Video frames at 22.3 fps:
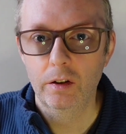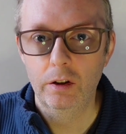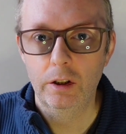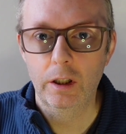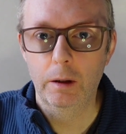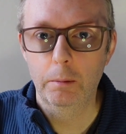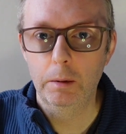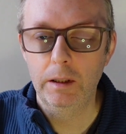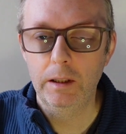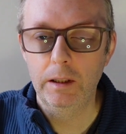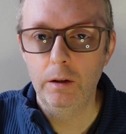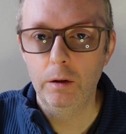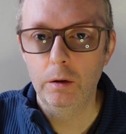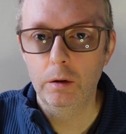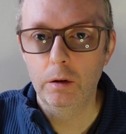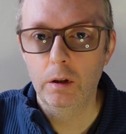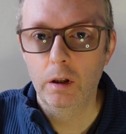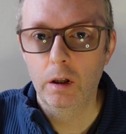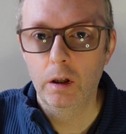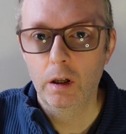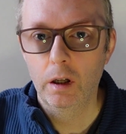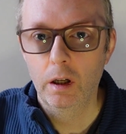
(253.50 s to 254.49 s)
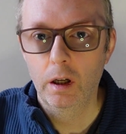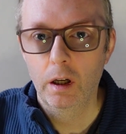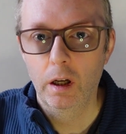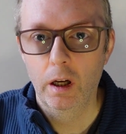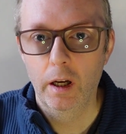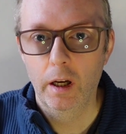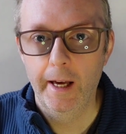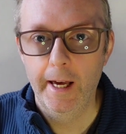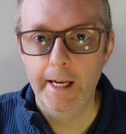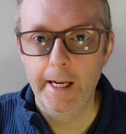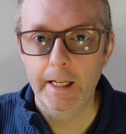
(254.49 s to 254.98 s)
W,
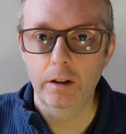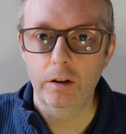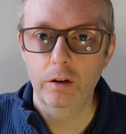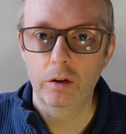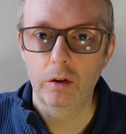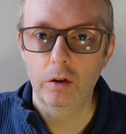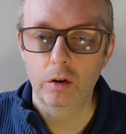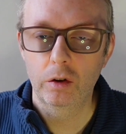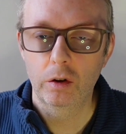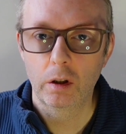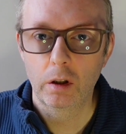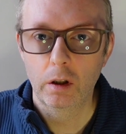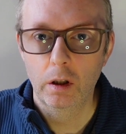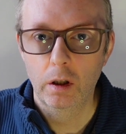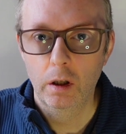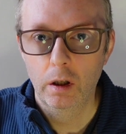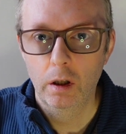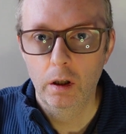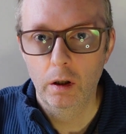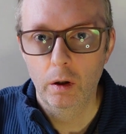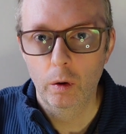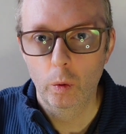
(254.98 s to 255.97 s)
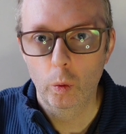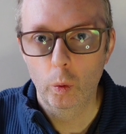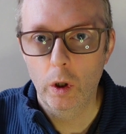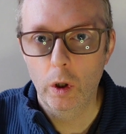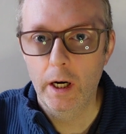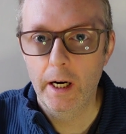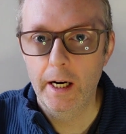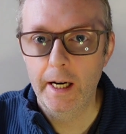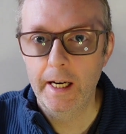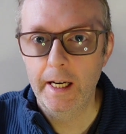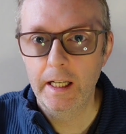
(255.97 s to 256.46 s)
X,
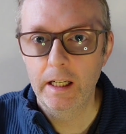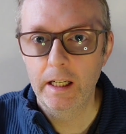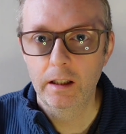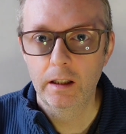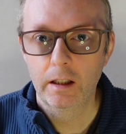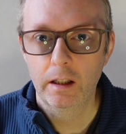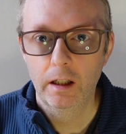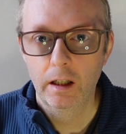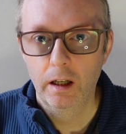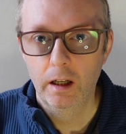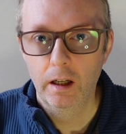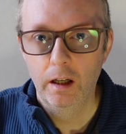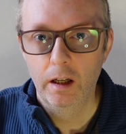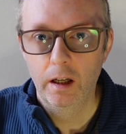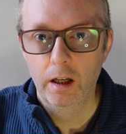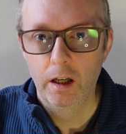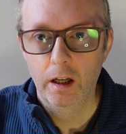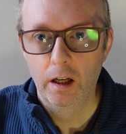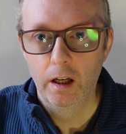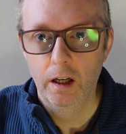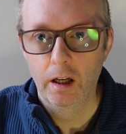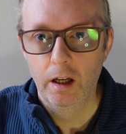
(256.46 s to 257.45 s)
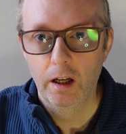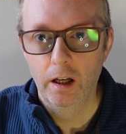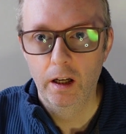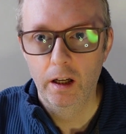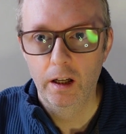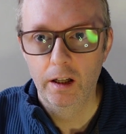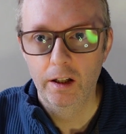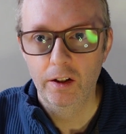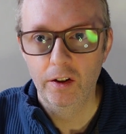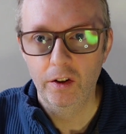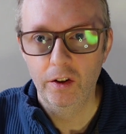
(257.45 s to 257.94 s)
Y,
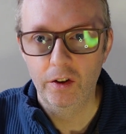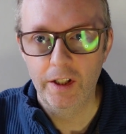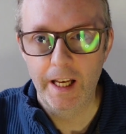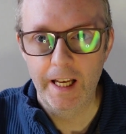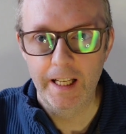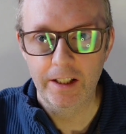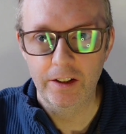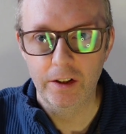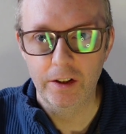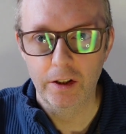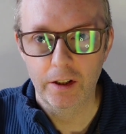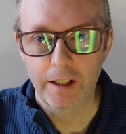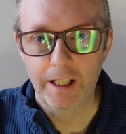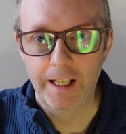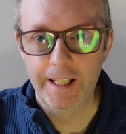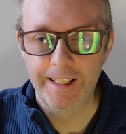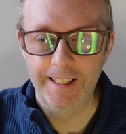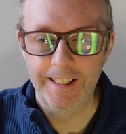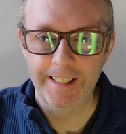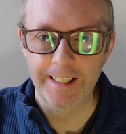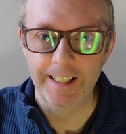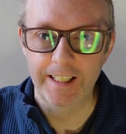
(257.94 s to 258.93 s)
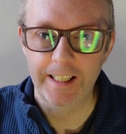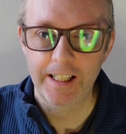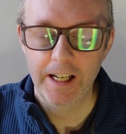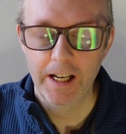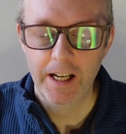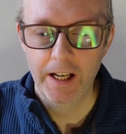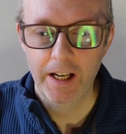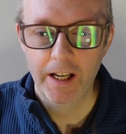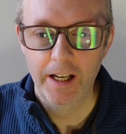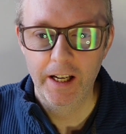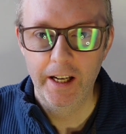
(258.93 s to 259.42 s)
Z.
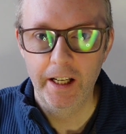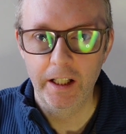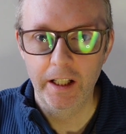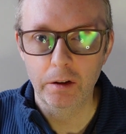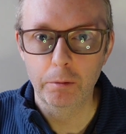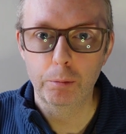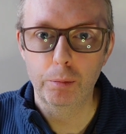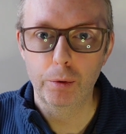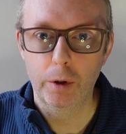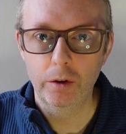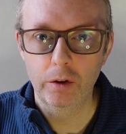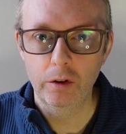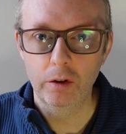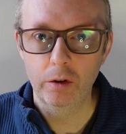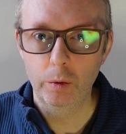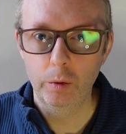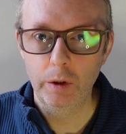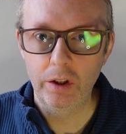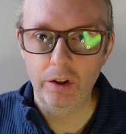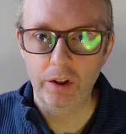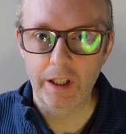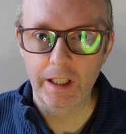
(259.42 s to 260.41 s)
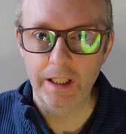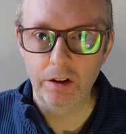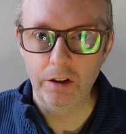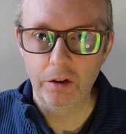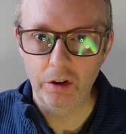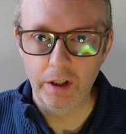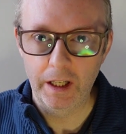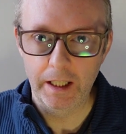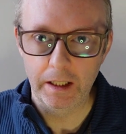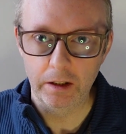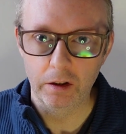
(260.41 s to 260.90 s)
In Britain we say
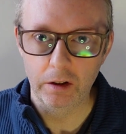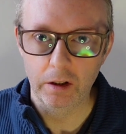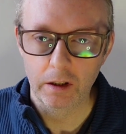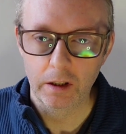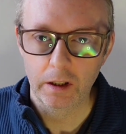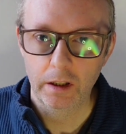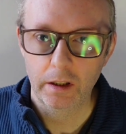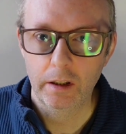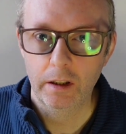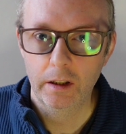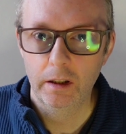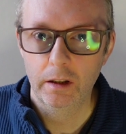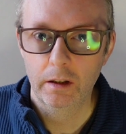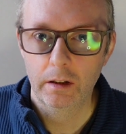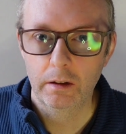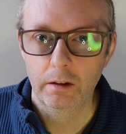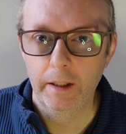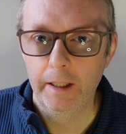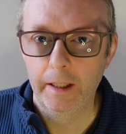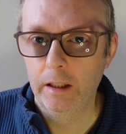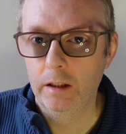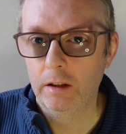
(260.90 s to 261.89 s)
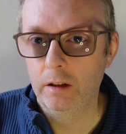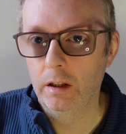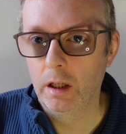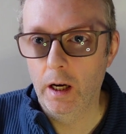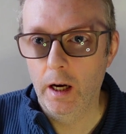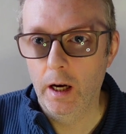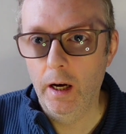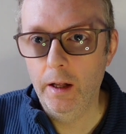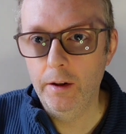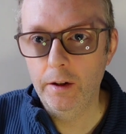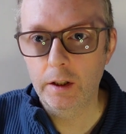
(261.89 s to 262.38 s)
Z. In
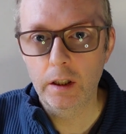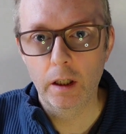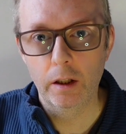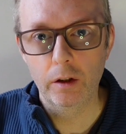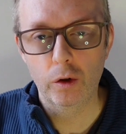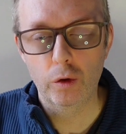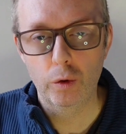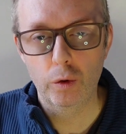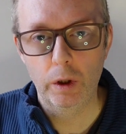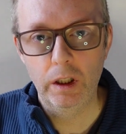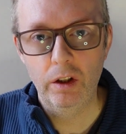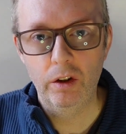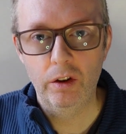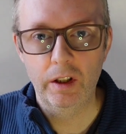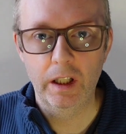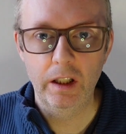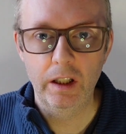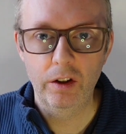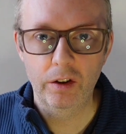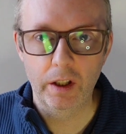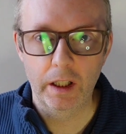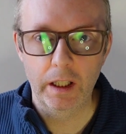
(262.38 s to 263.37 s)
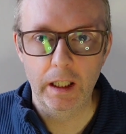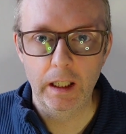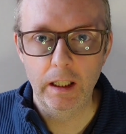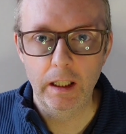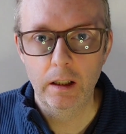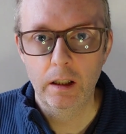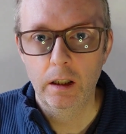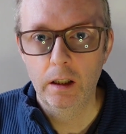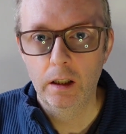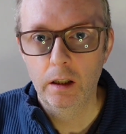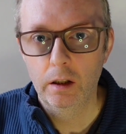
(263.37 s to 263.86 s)
other countries they say
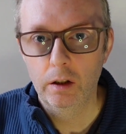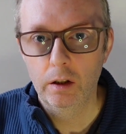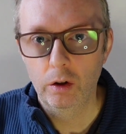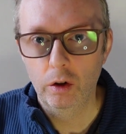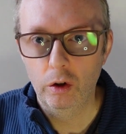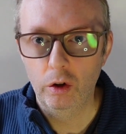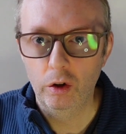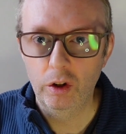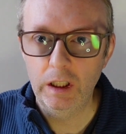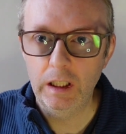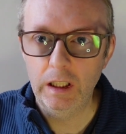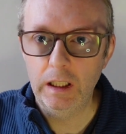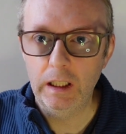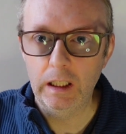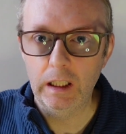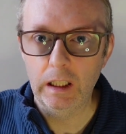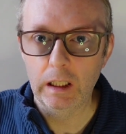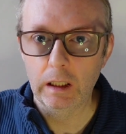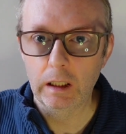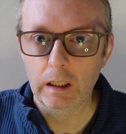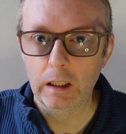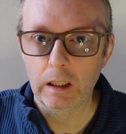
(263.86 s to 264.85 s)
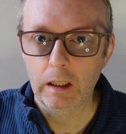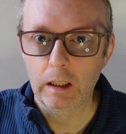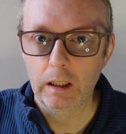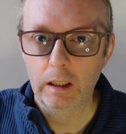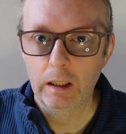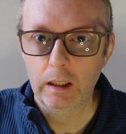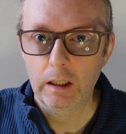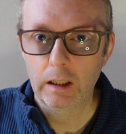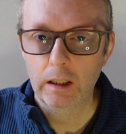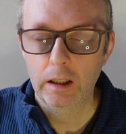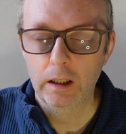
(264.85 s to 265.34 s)
Z.
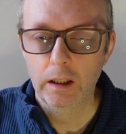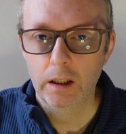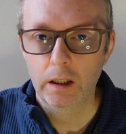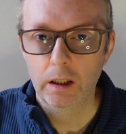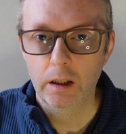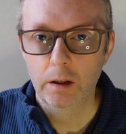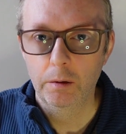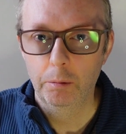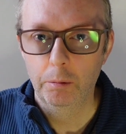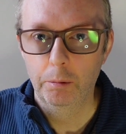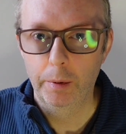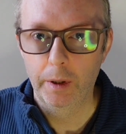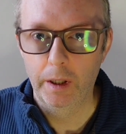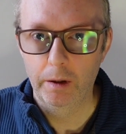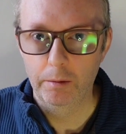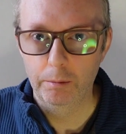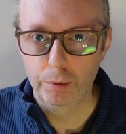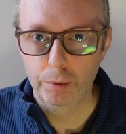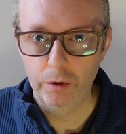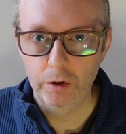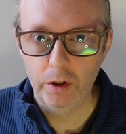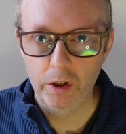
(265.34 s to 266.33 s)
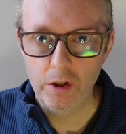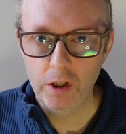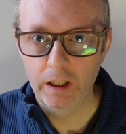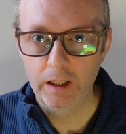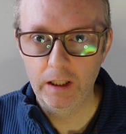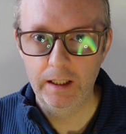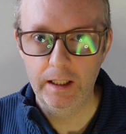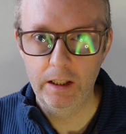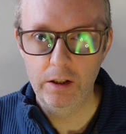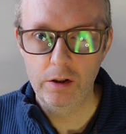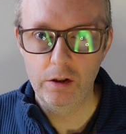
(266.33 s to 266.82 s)
But British
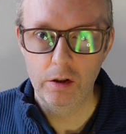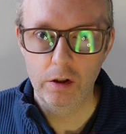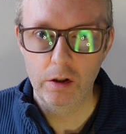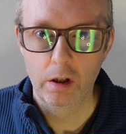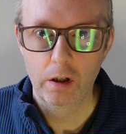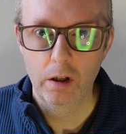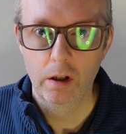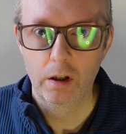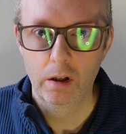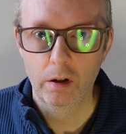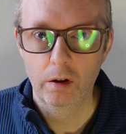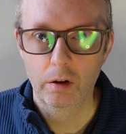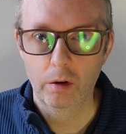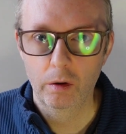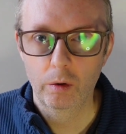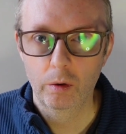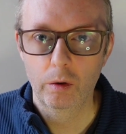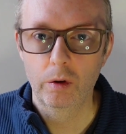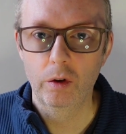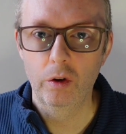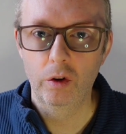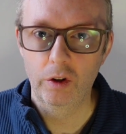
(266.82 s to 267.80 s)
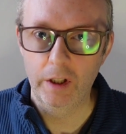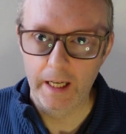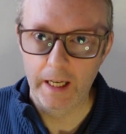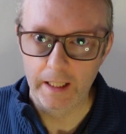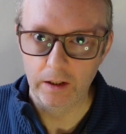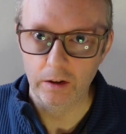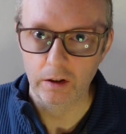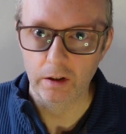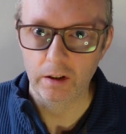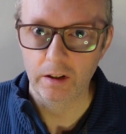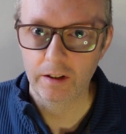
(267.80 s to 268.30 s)
English,
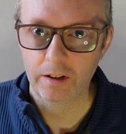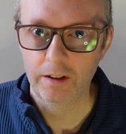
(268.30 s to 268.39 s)
Z.